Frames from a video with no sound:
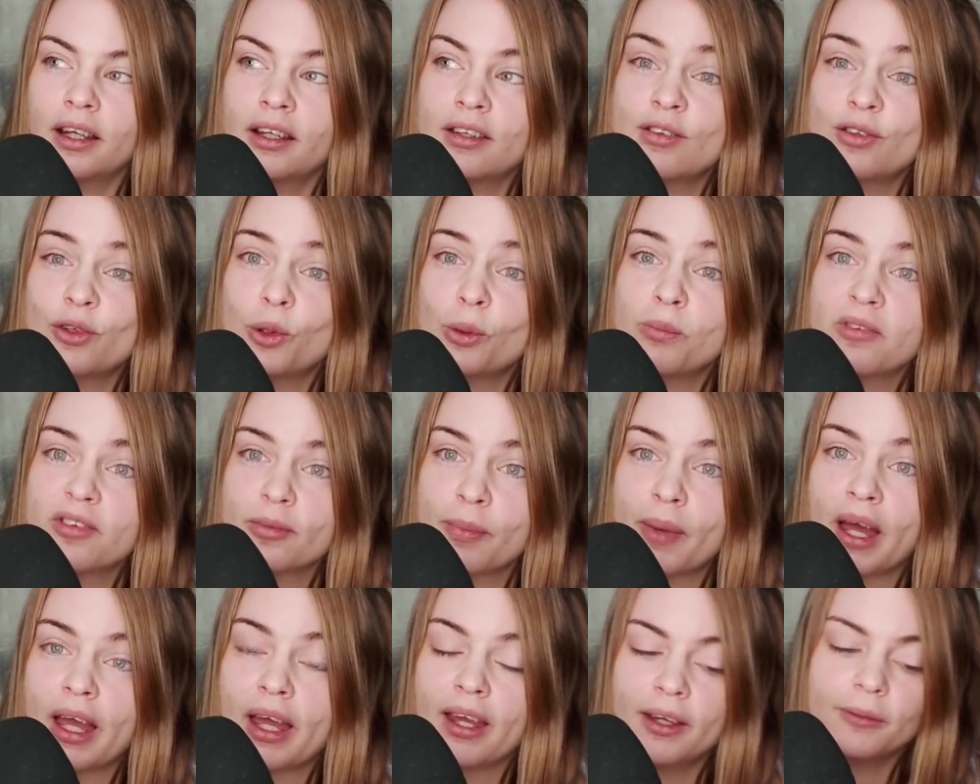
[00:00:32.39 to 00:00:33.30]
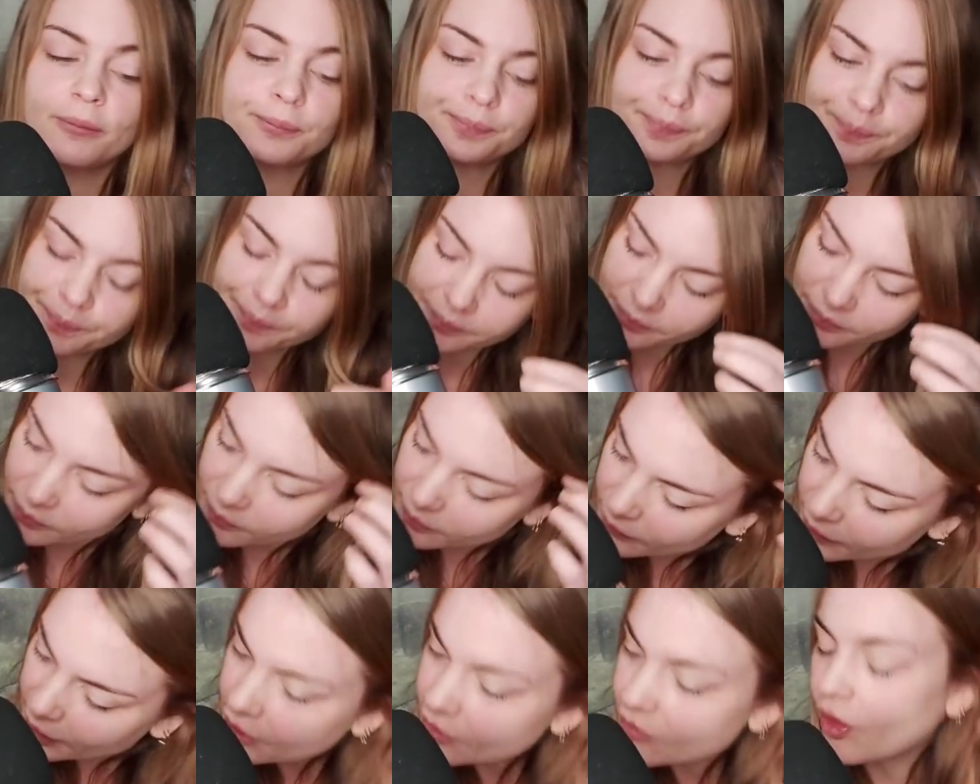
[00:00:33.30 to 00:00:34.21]
assumes my
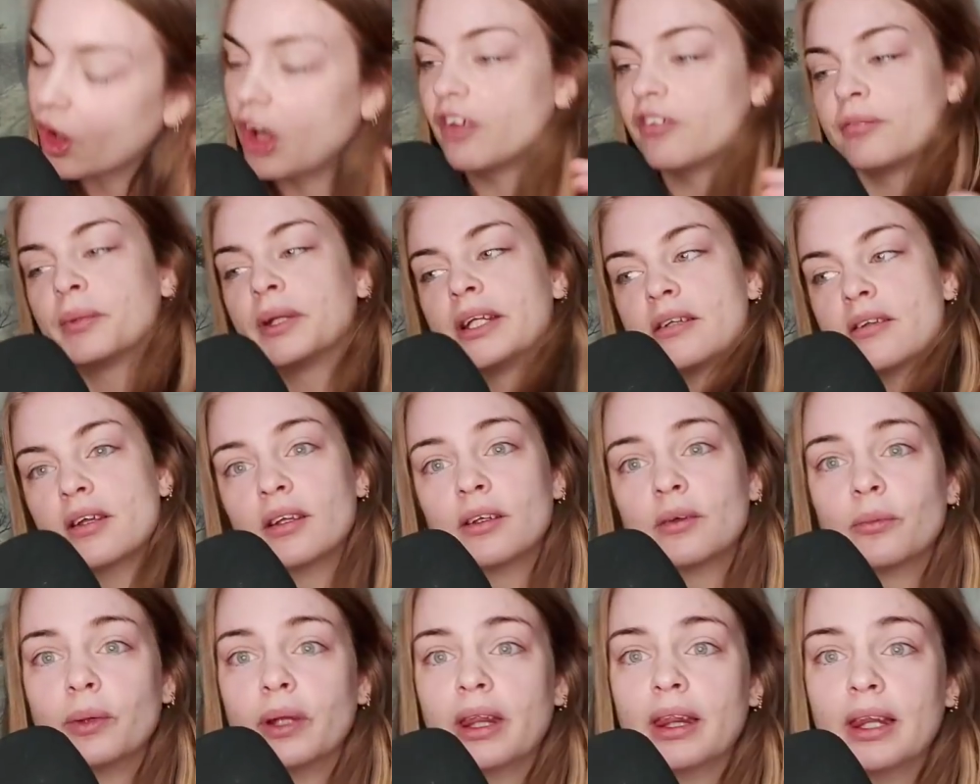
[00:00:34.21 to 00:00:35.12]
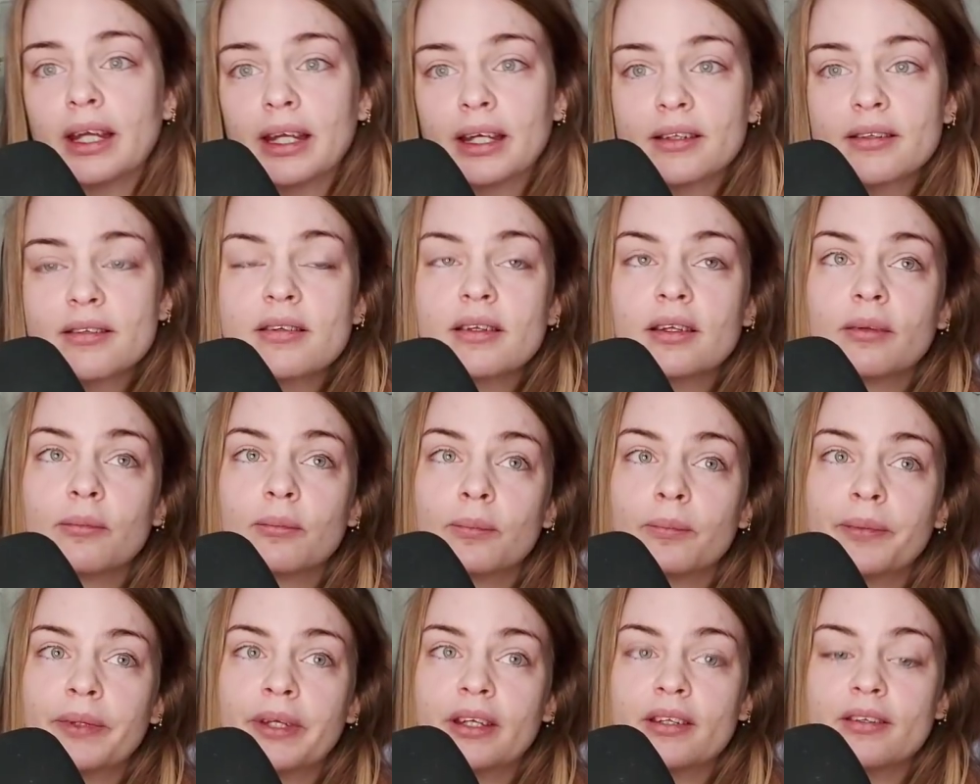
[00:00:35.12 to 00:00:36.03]
involvement with things
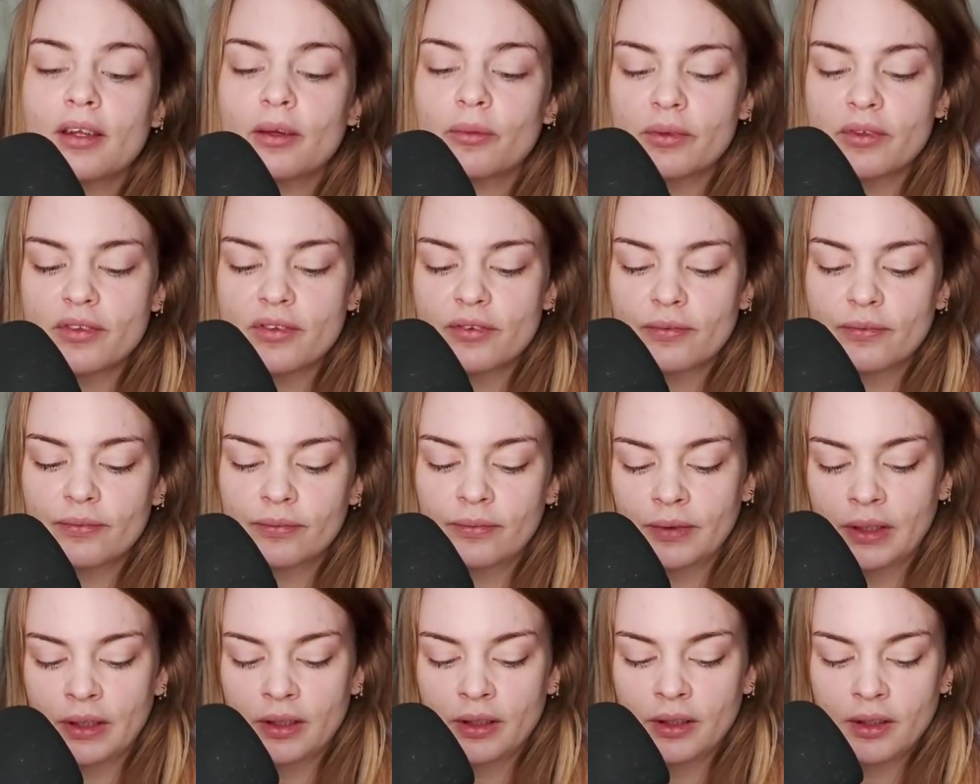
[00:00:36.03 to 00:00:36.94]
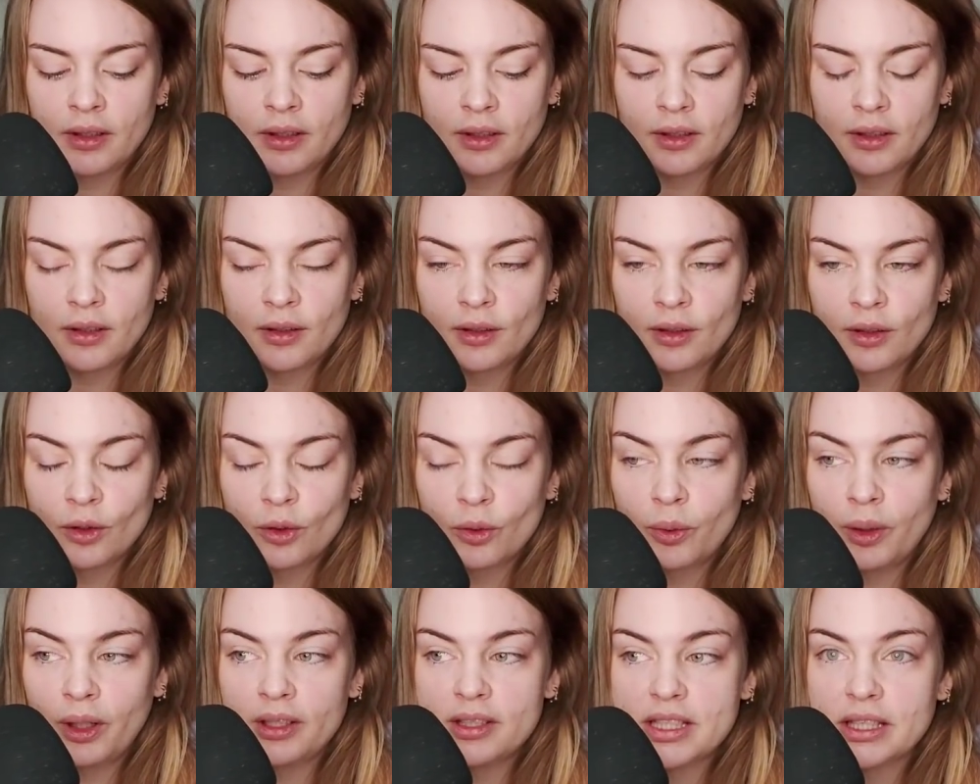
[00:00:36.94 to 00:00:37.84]
because I was
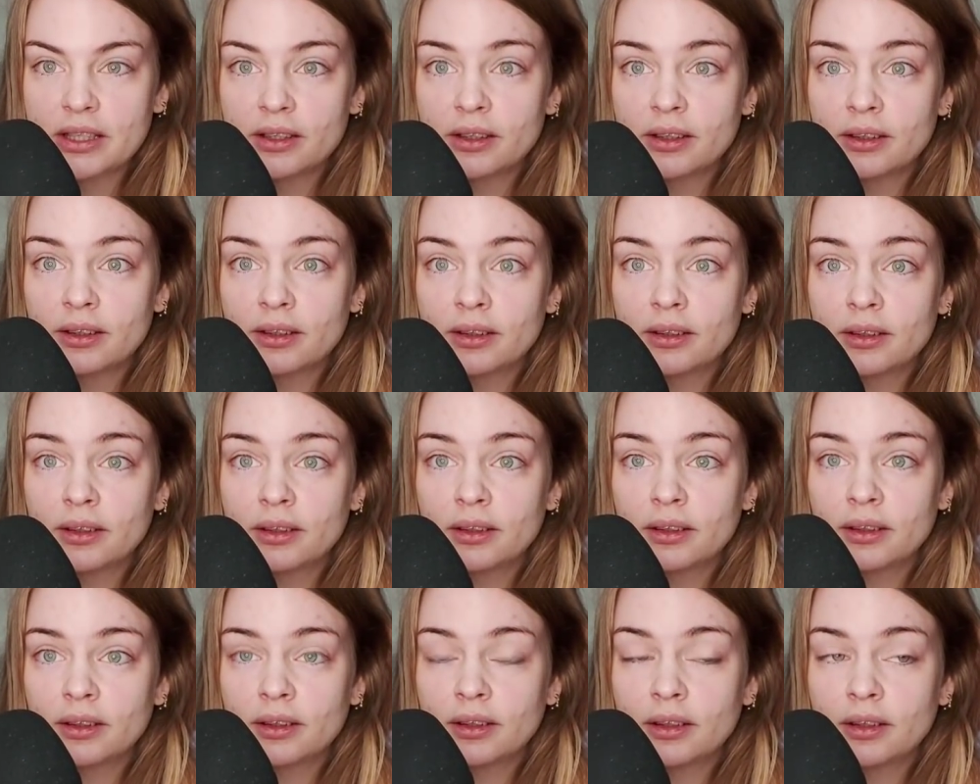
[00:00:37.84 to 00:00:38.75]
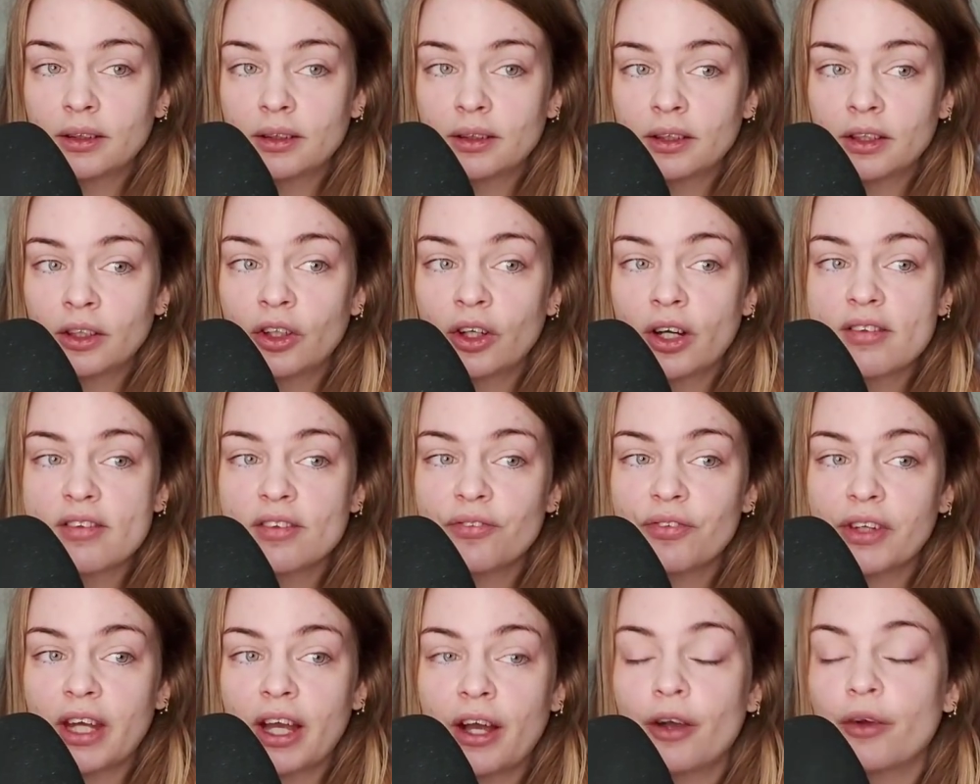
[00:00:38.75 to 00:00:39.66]
quite
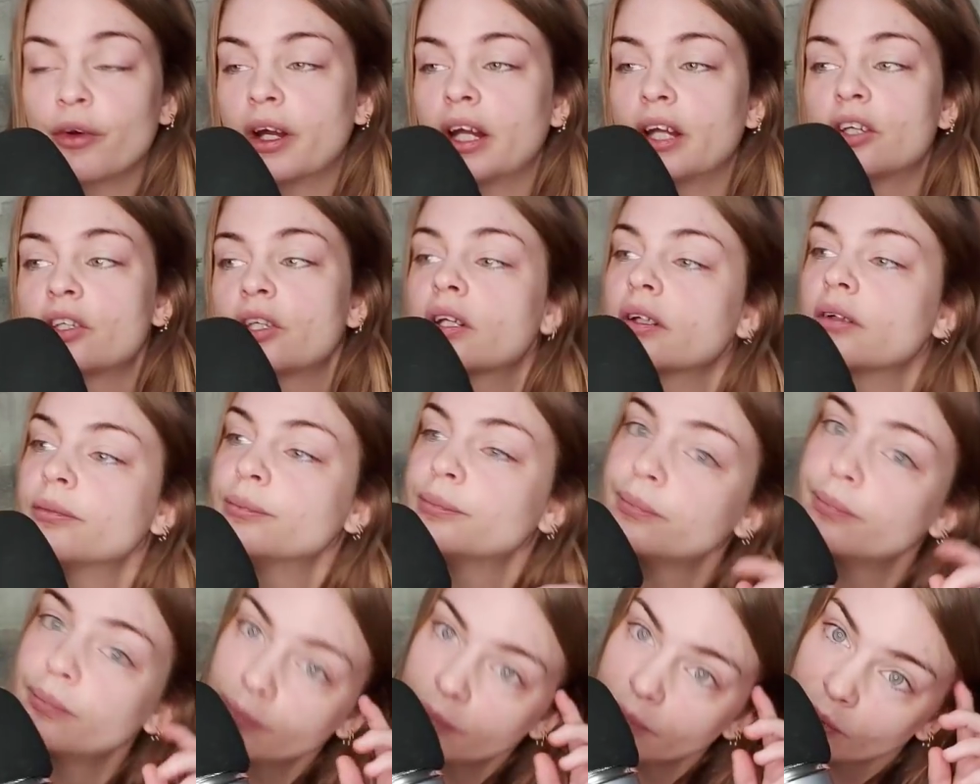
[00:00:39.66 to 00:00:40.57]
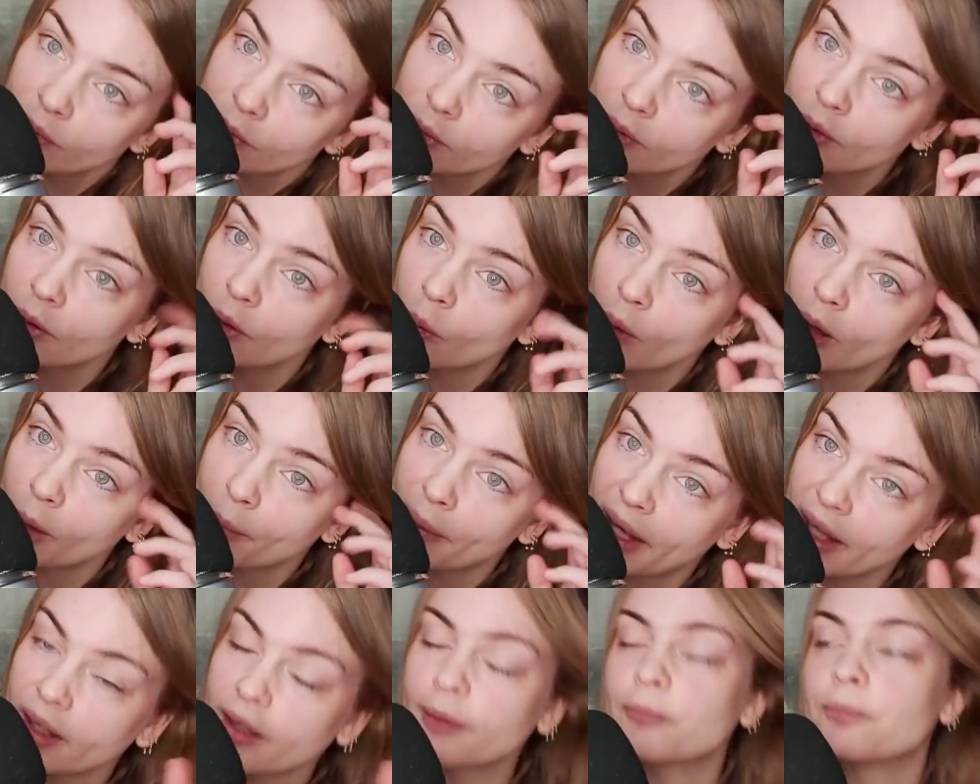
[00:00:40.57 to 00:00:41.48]
aggressively outraged a while
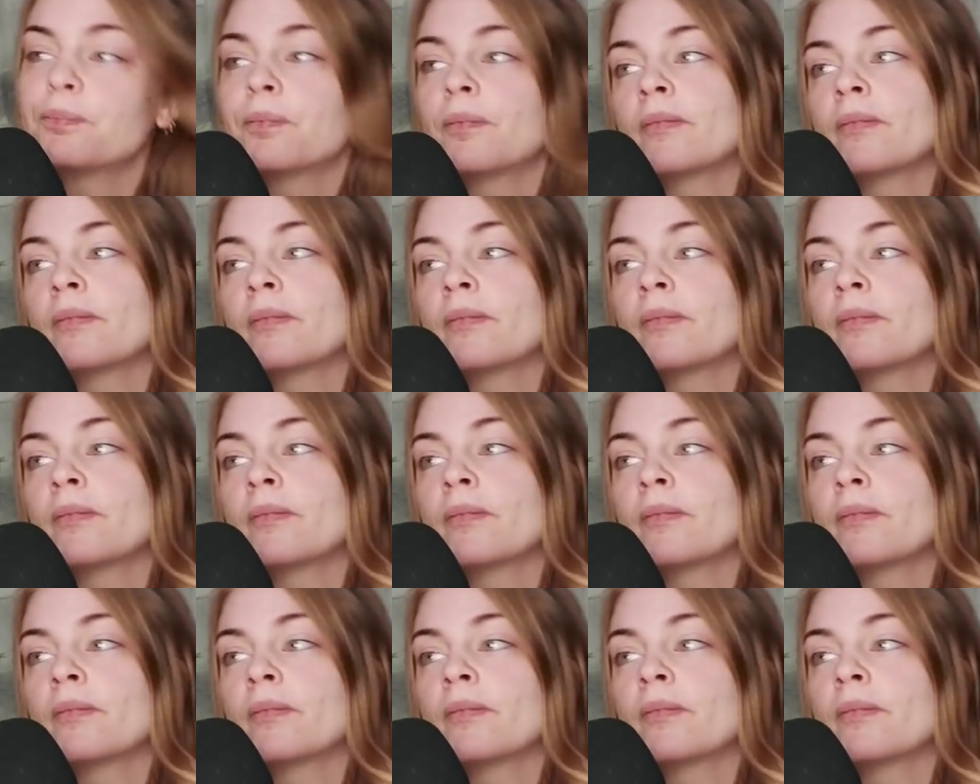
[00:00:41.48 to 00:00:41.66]
back.